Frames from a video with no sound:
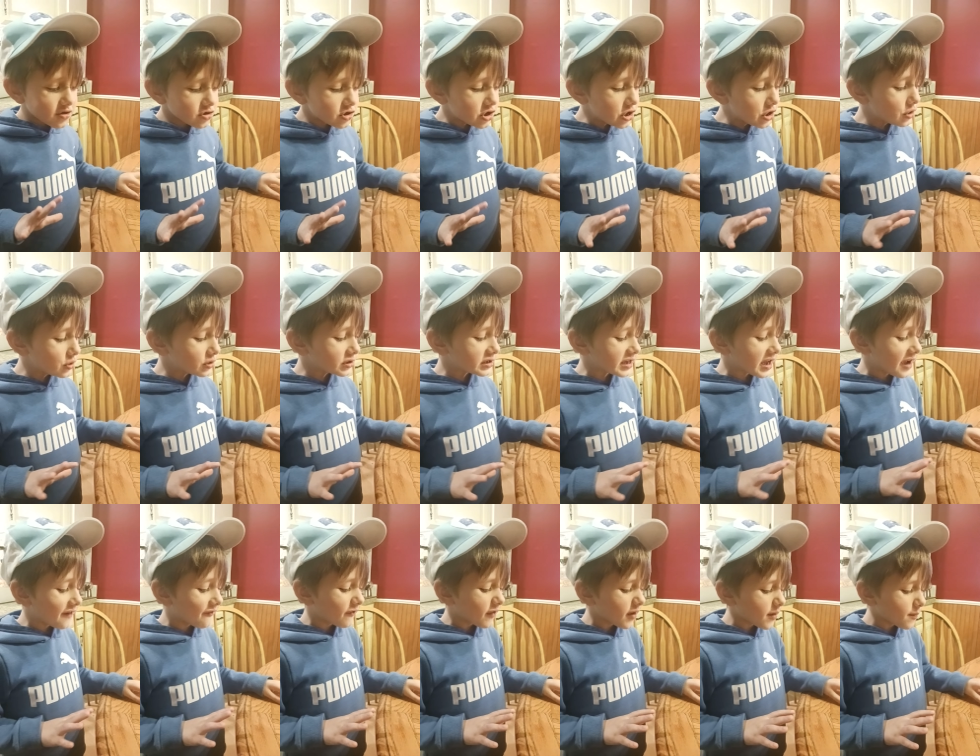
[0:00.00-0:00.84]
news,
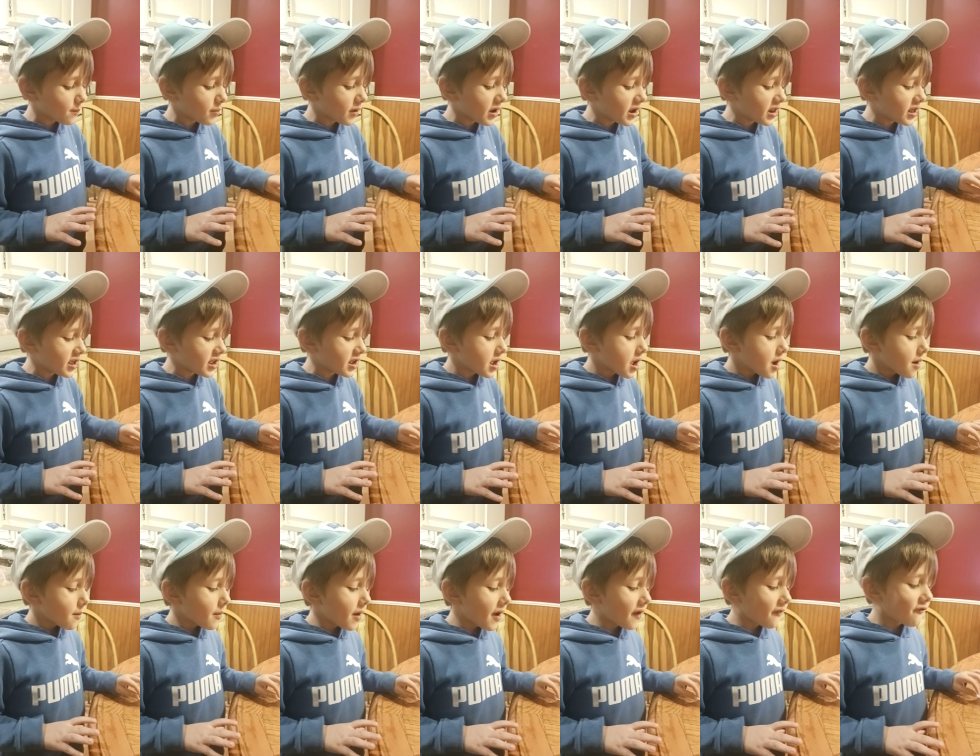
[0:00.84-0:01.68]
everybody.
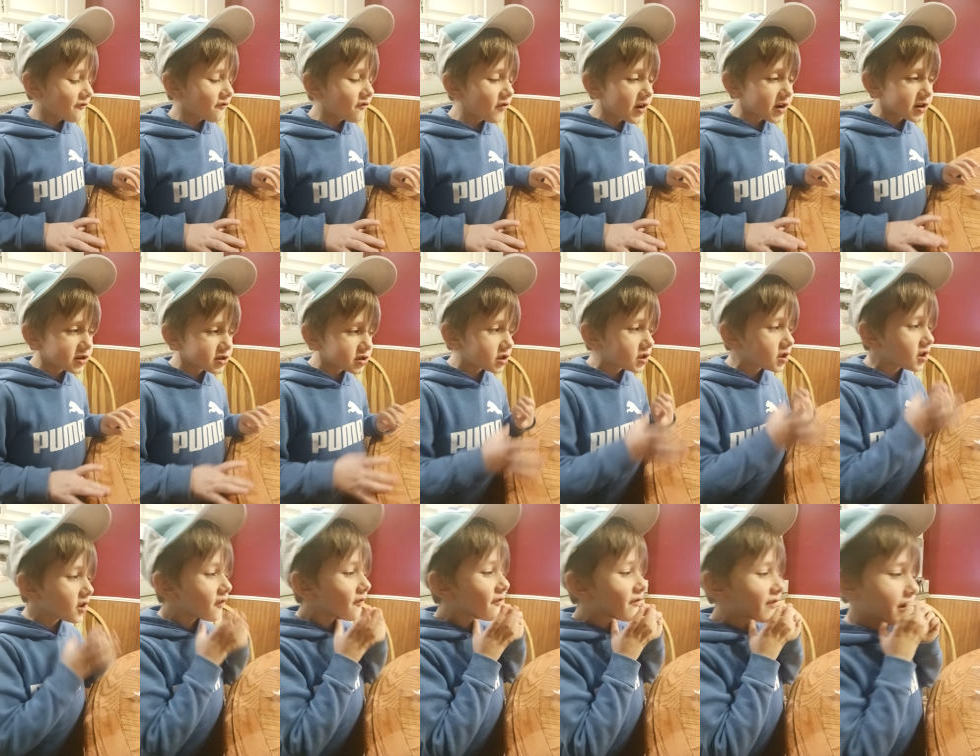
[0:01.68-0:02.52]
My first
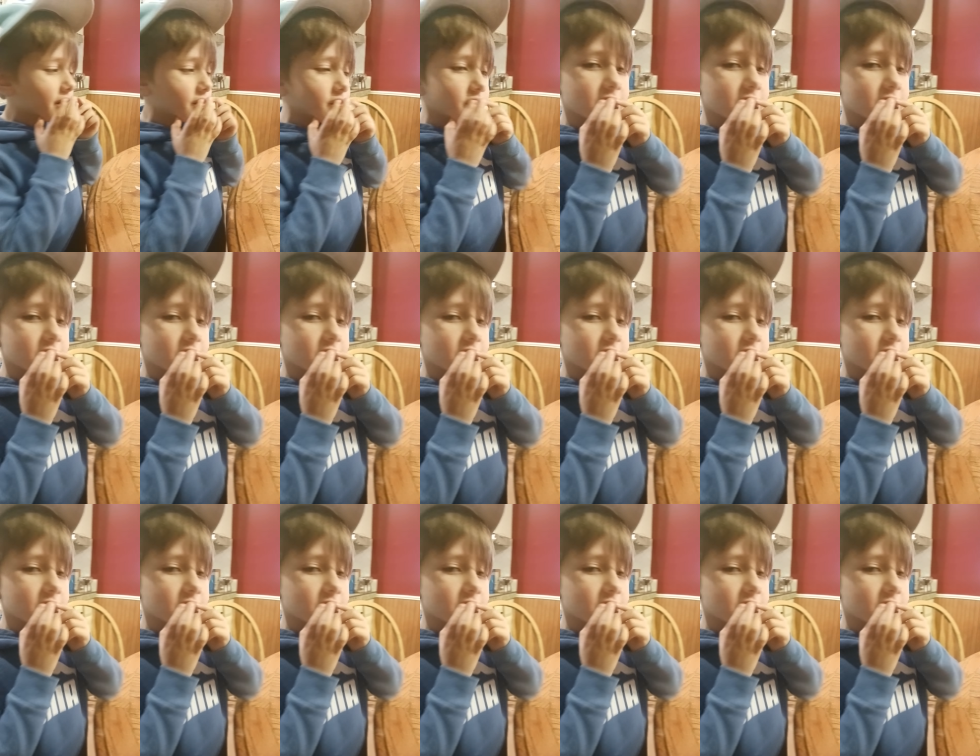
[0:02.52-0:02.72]
tooth